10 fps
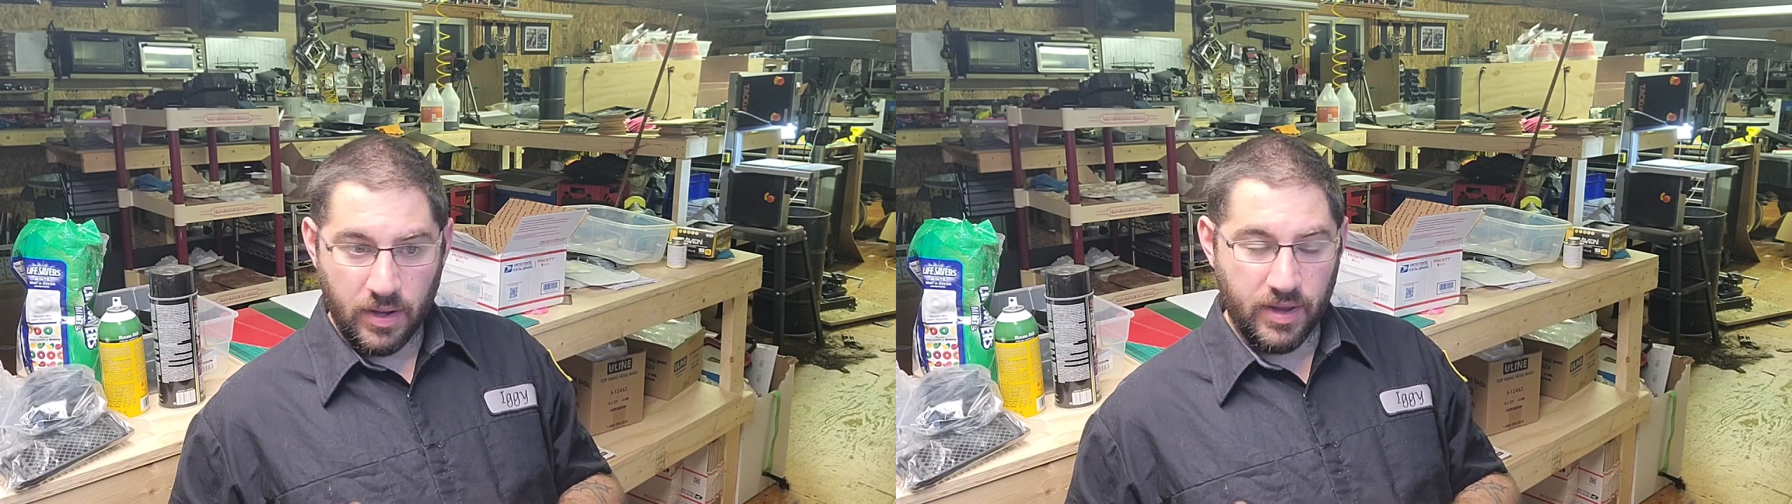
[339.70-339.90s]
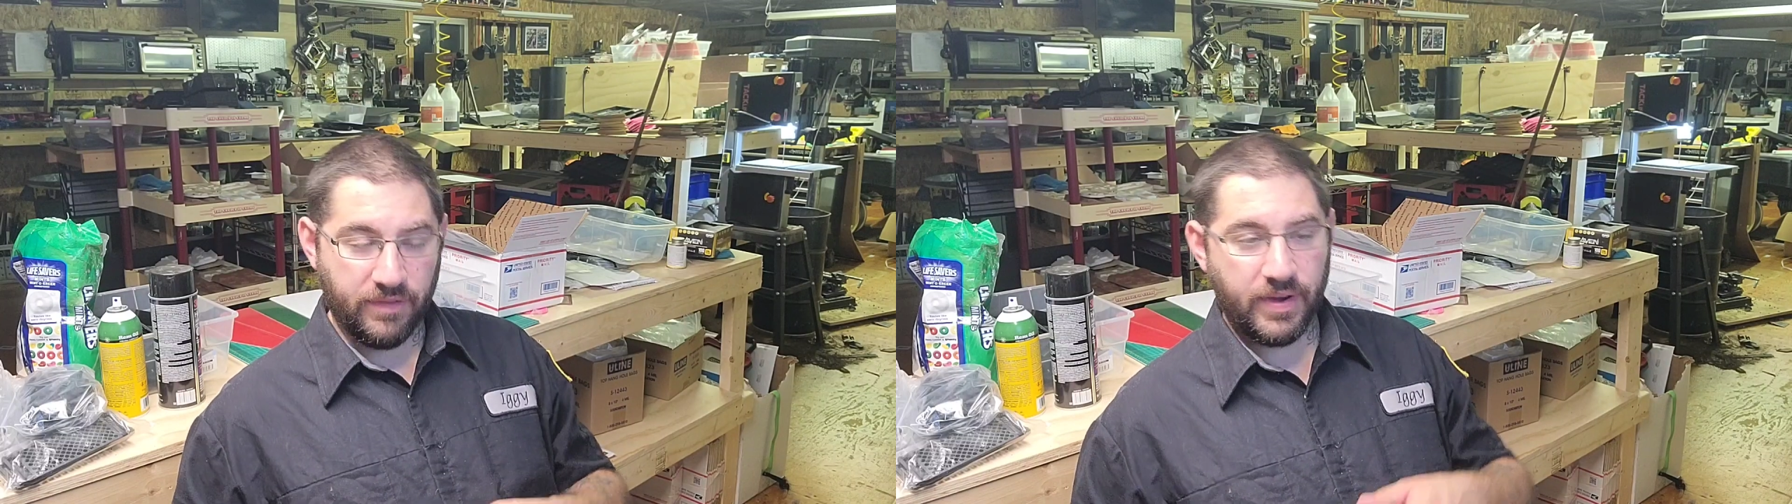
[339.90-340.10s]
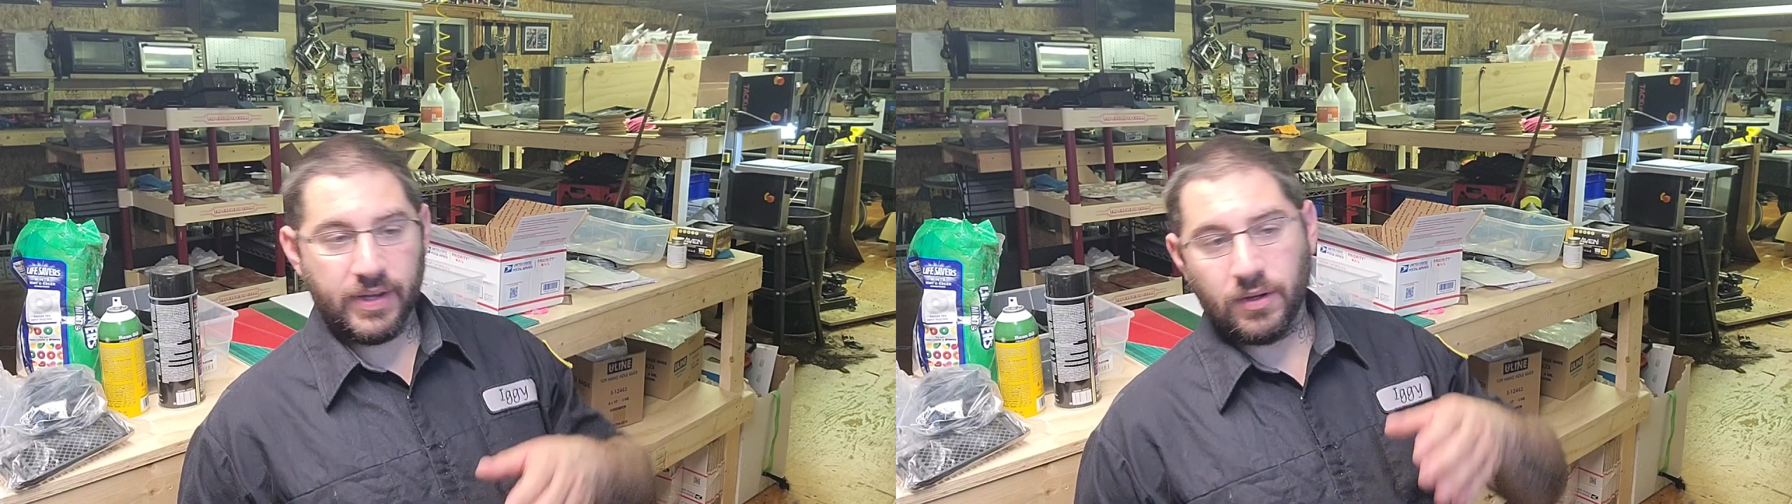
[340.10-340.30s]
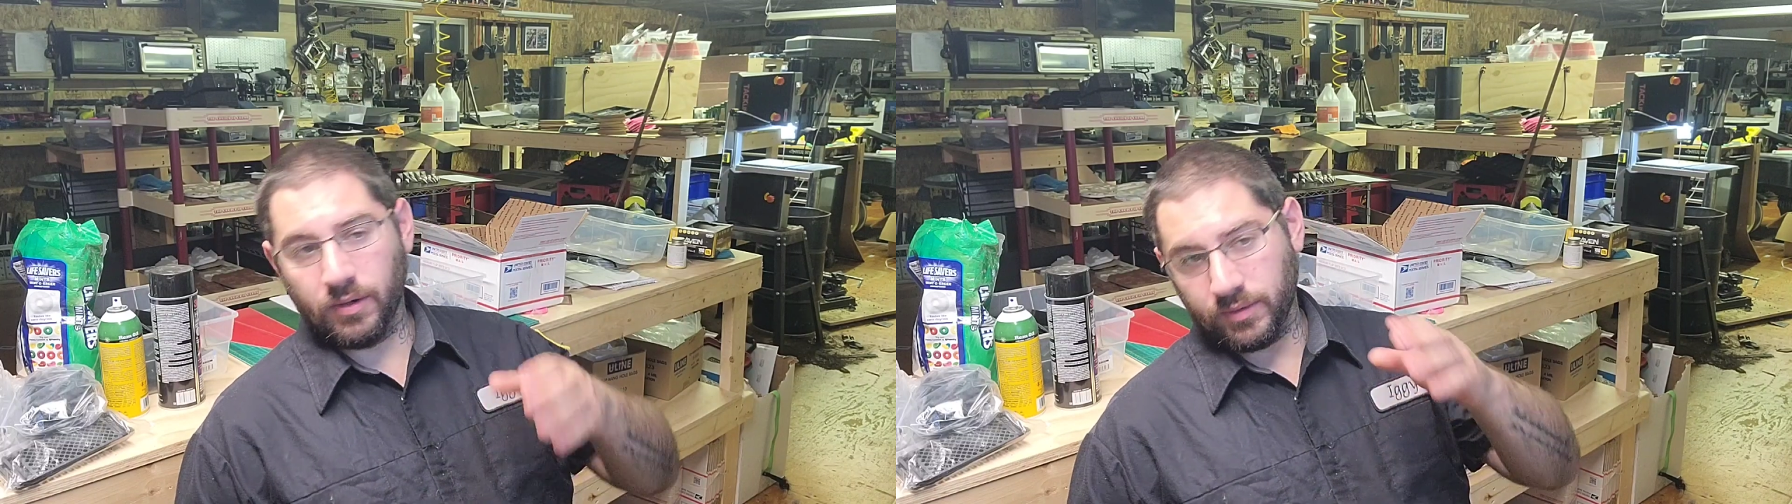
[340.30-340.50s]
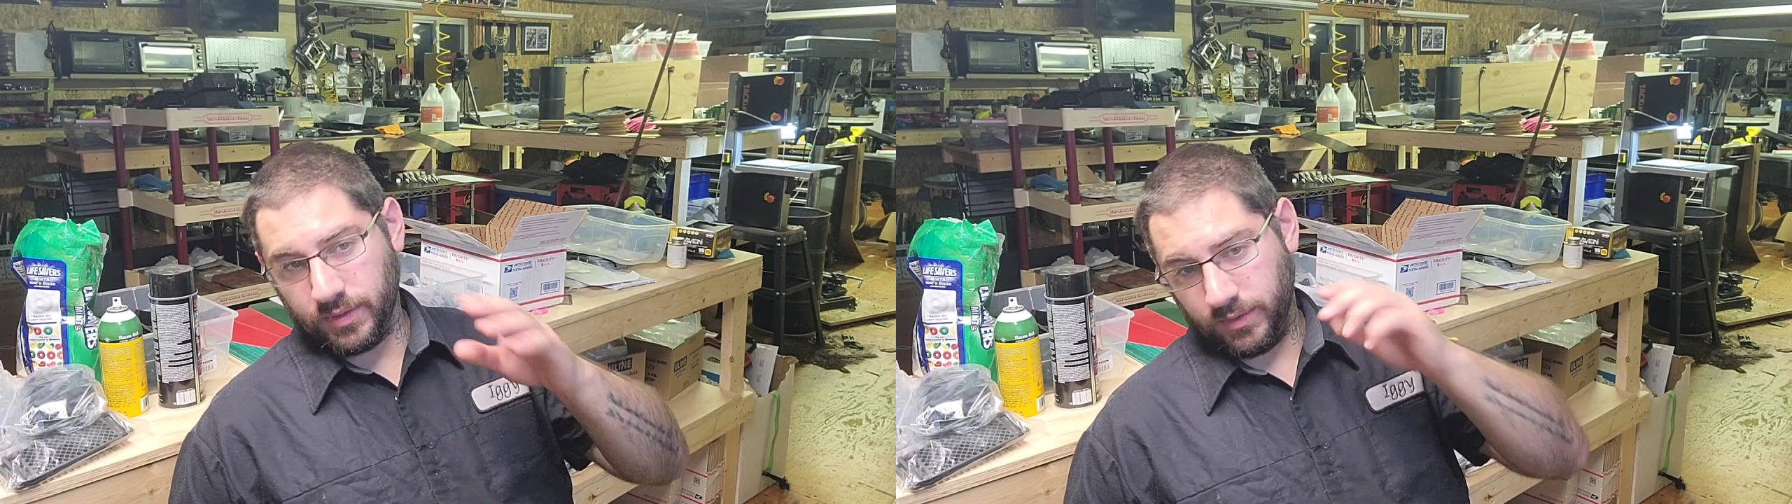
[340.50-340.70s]
If I
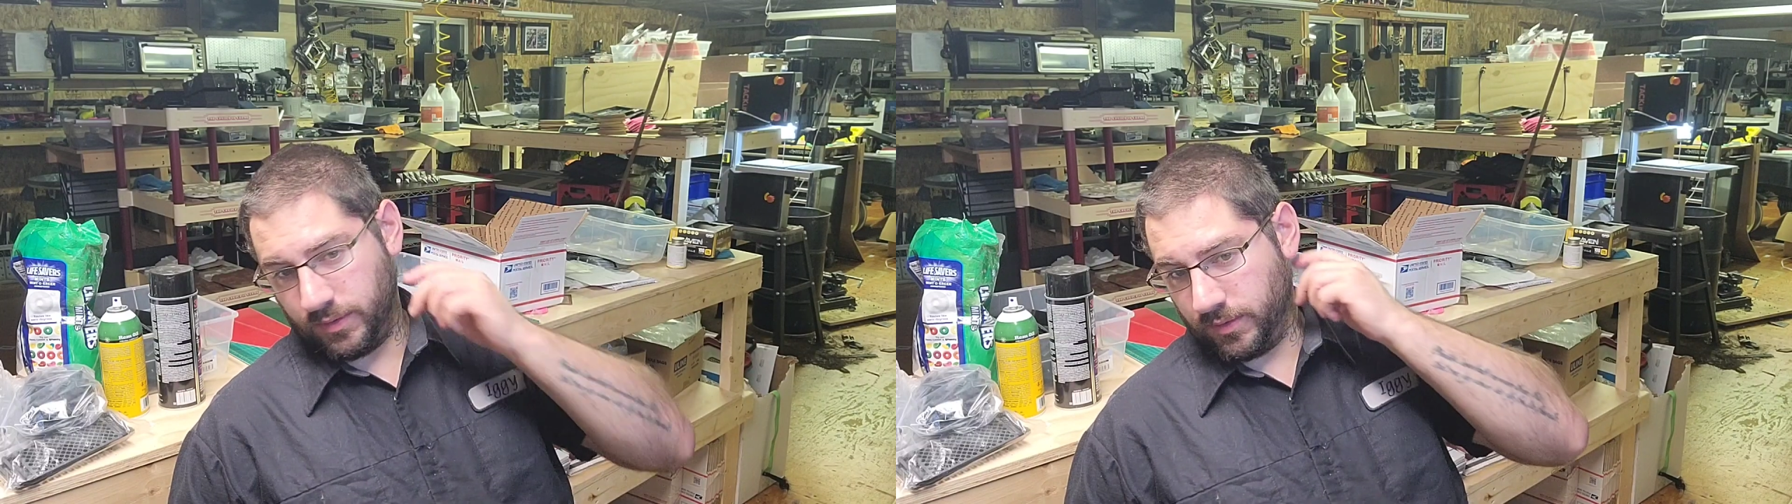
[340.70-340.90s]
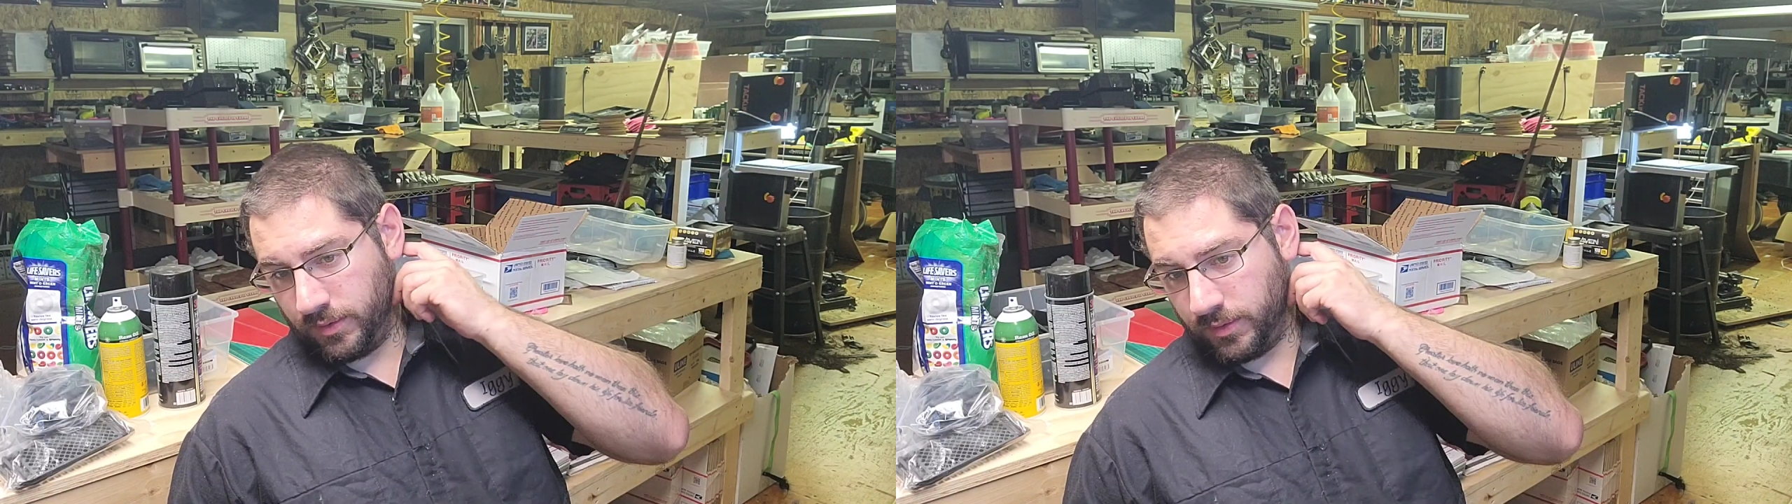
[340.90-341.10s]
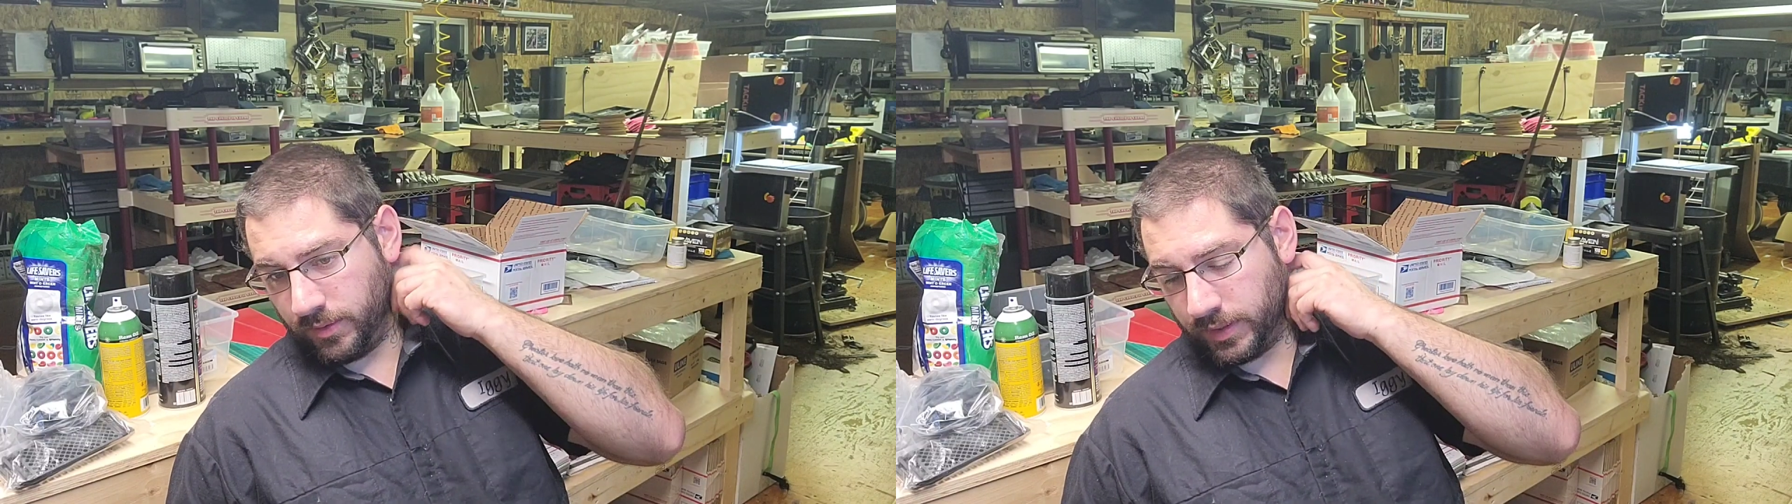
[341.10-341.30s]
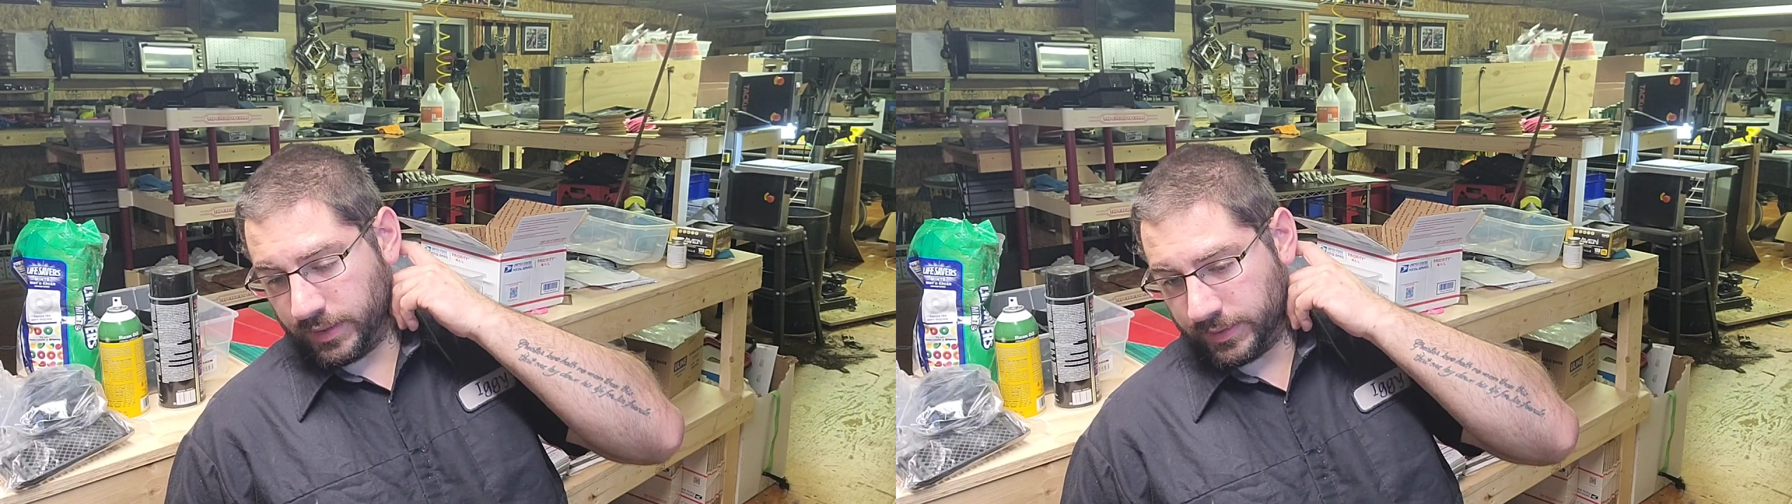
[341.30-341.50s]
go to